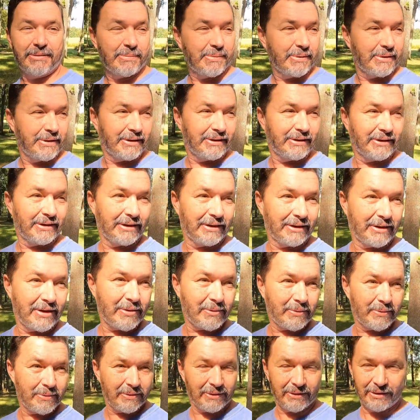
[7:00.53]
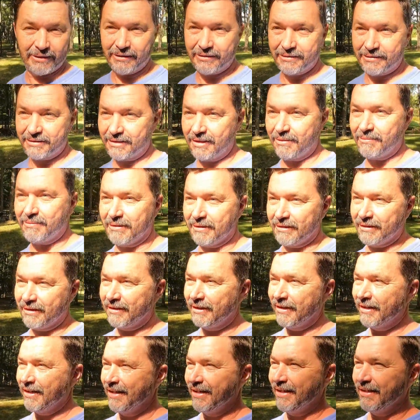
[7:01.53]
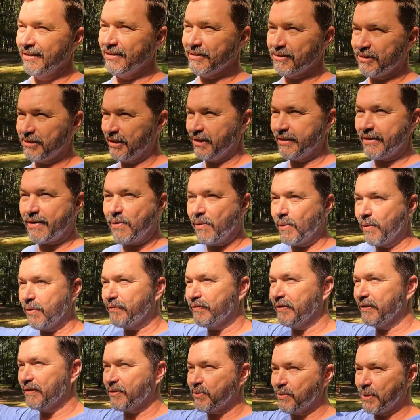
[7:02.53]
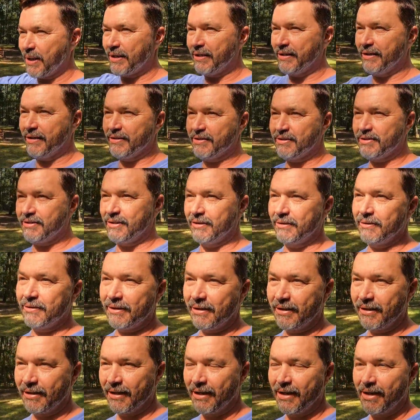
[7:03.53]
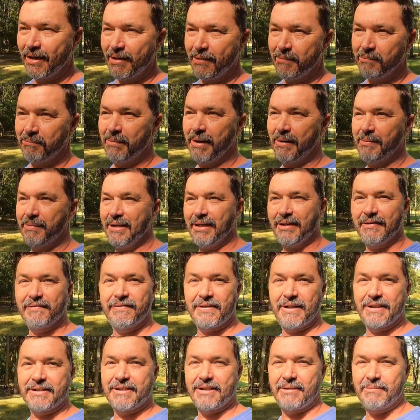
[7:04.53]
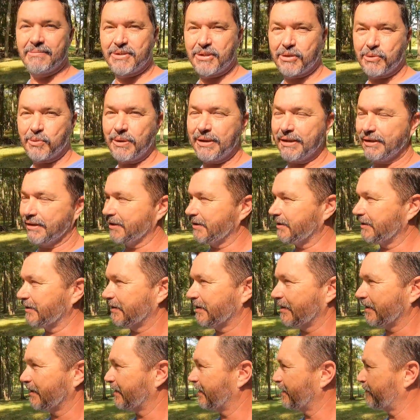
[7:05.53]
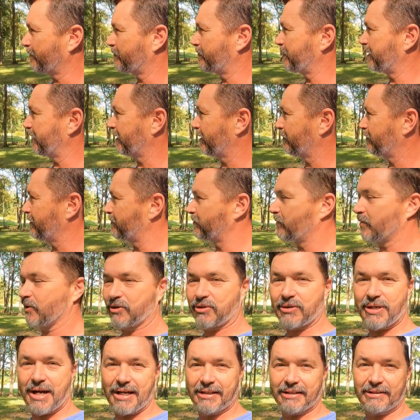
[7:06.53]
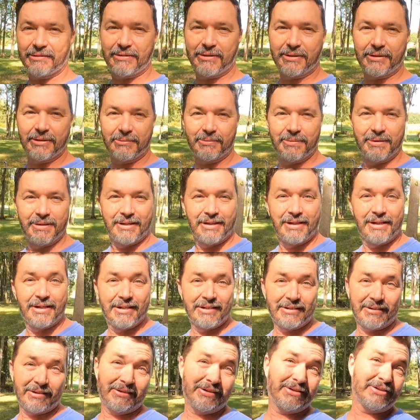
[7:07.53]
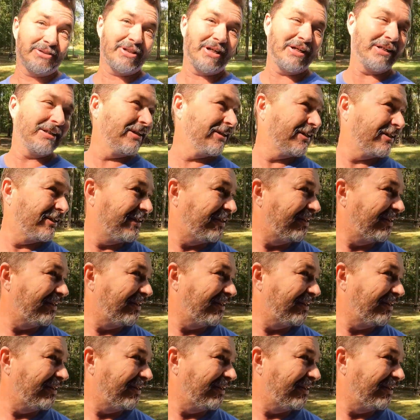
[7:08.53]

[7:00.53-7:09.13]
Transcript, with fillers: to put in there, corn or something. There's a lot of cornfields around here, so maybe I can find something sweet uh, that would be a little bit more attractive to them. So let's try to get it